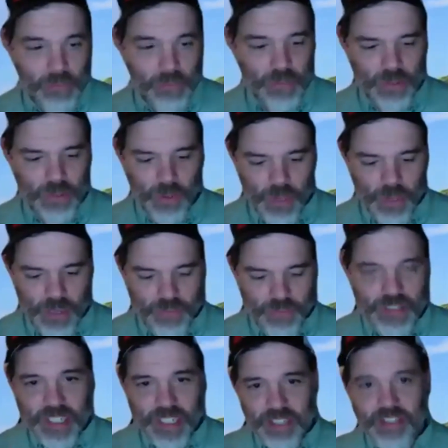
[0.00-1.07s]

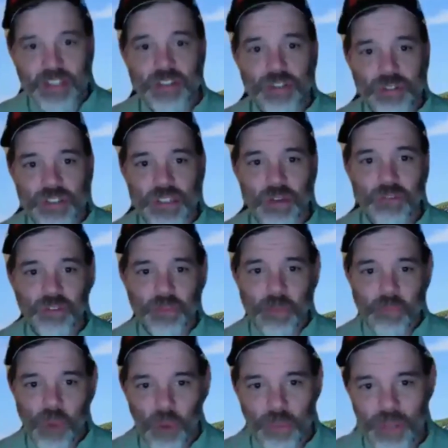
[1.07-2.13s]
even distance yourself from the
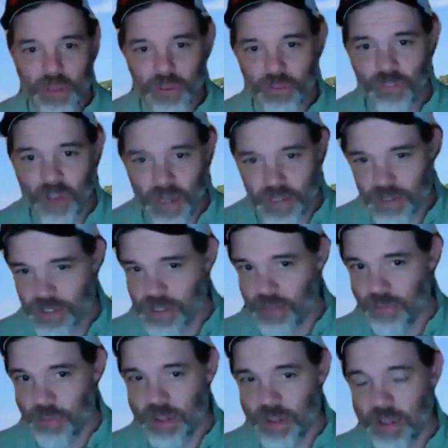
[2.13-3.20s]
moment that you find yourself
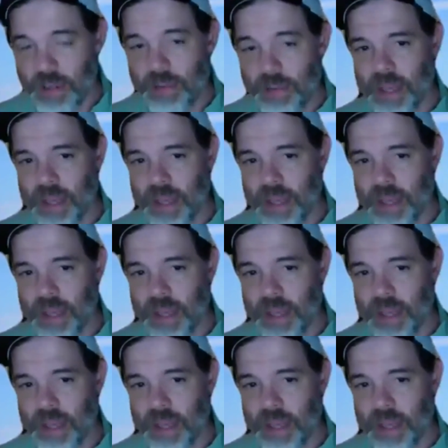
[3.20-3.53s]
within.